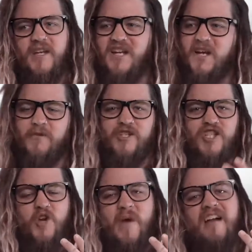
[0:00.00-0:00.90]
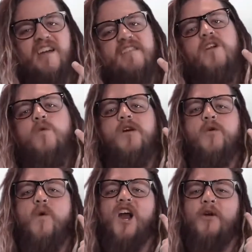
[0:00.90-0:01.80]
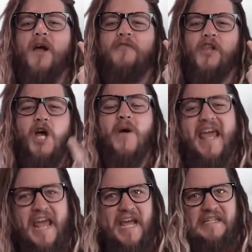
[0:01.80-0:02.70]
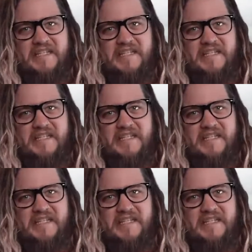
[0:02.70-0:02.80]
And number two, I don't even know what a water buffalo